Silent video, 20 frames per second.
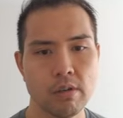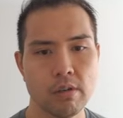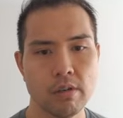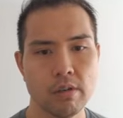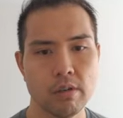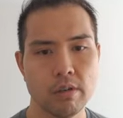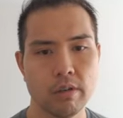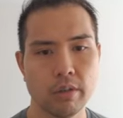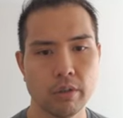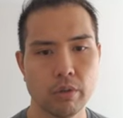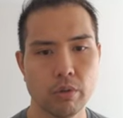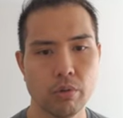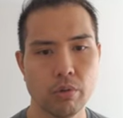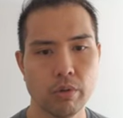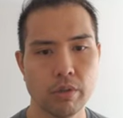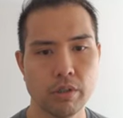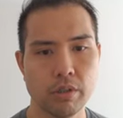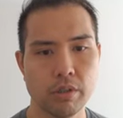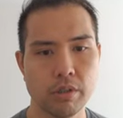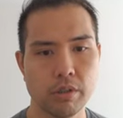And the
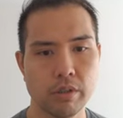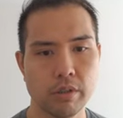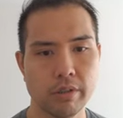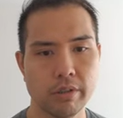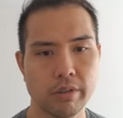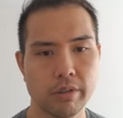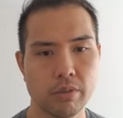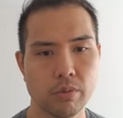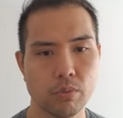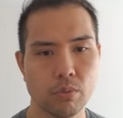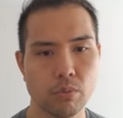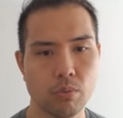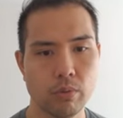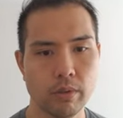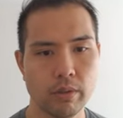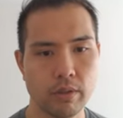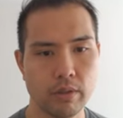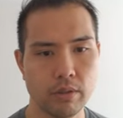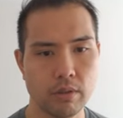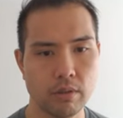question is,
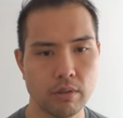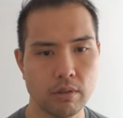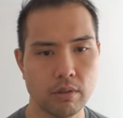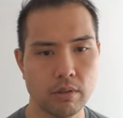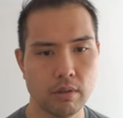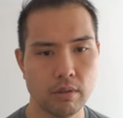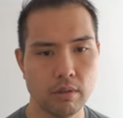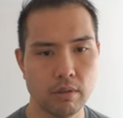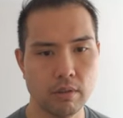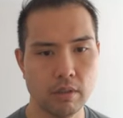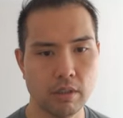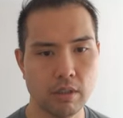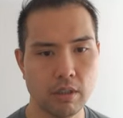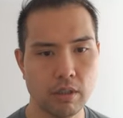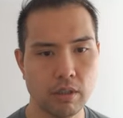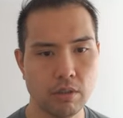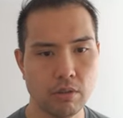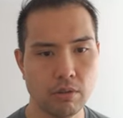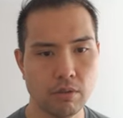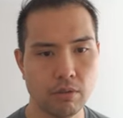what is the
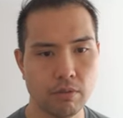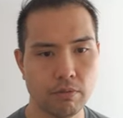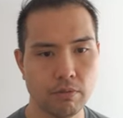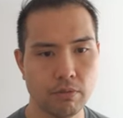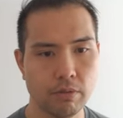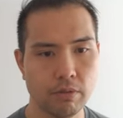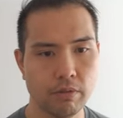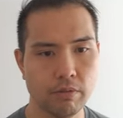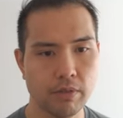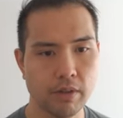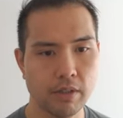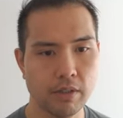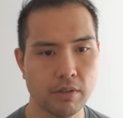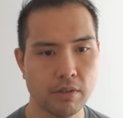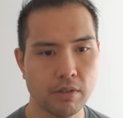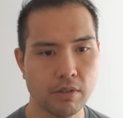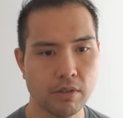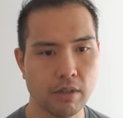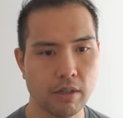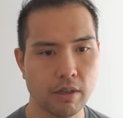key term for
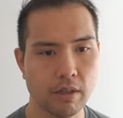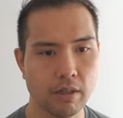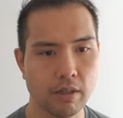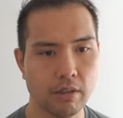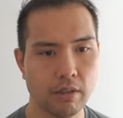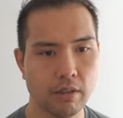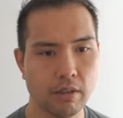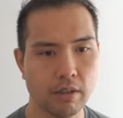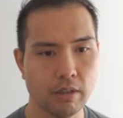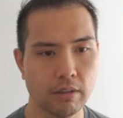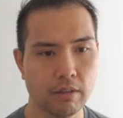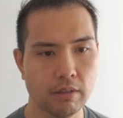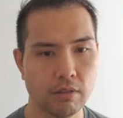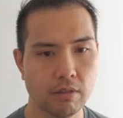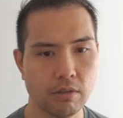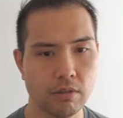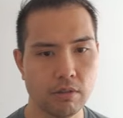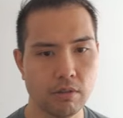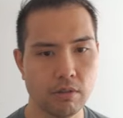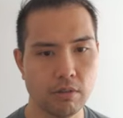devices that connected
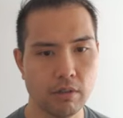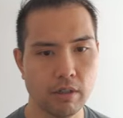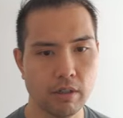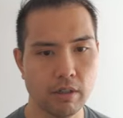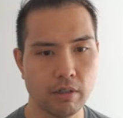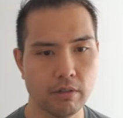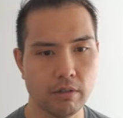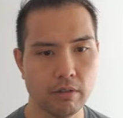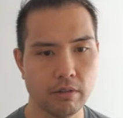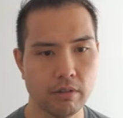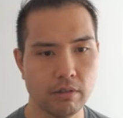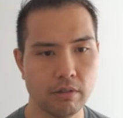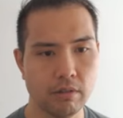together,